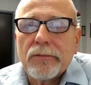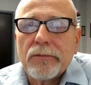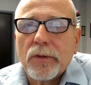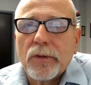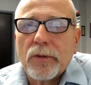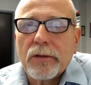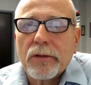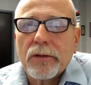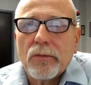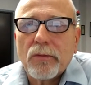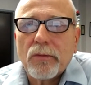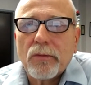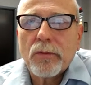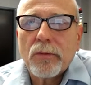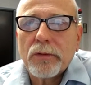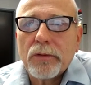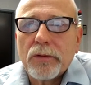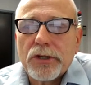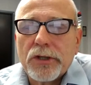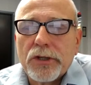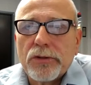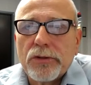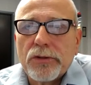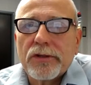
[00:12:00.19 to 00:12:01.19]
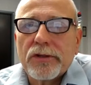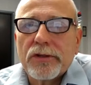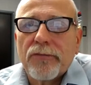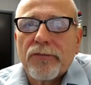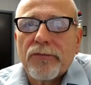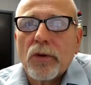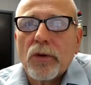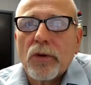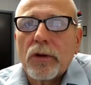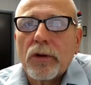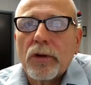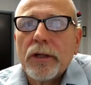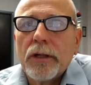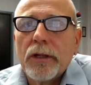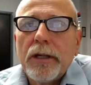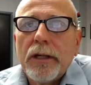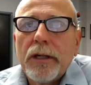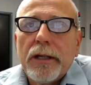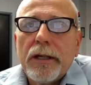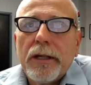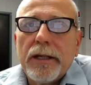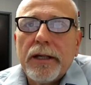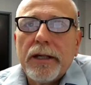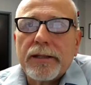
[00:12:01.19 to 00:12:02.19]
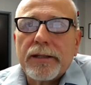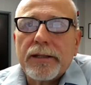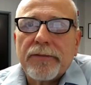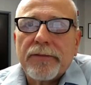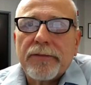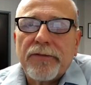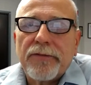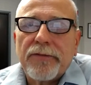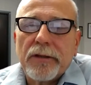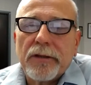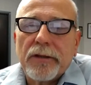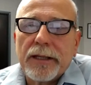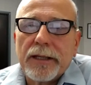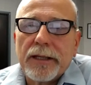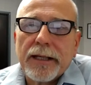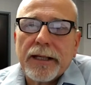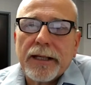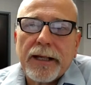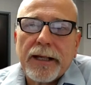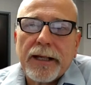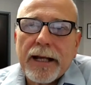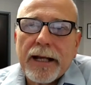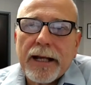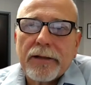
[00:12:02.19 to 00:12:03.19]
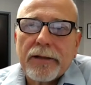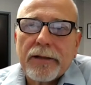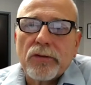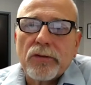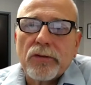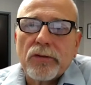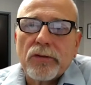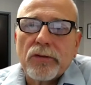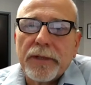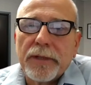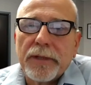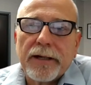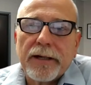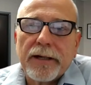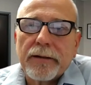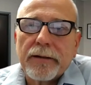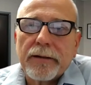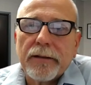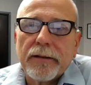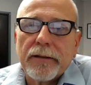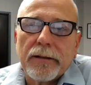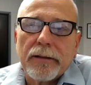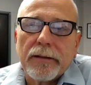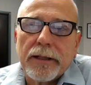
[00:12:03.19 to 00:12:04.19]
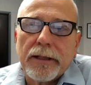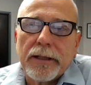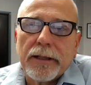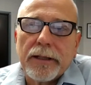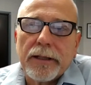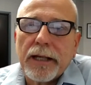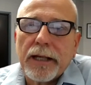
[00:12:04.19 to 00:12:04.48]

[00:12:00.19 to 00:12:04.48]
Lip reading: And it was used for is, if you can get it onto a material,